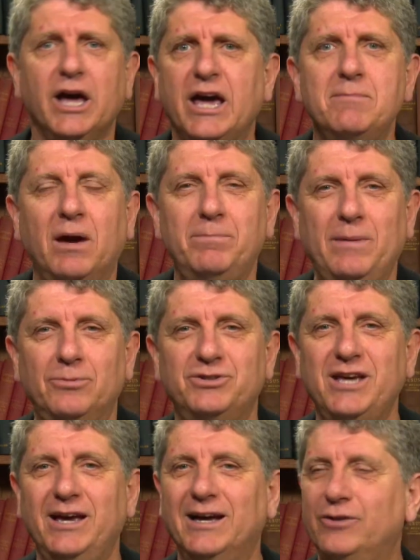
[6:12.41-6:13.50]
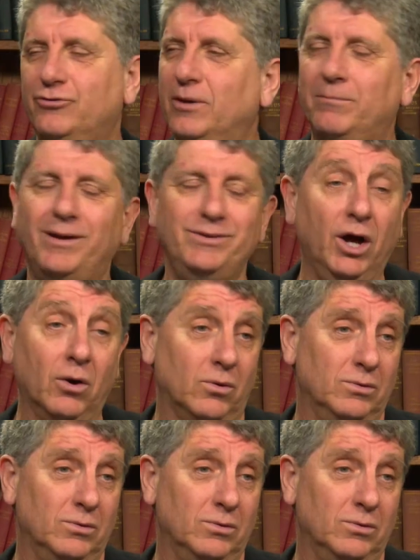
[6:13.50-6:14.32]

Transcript: he might be able to take on Trump. No,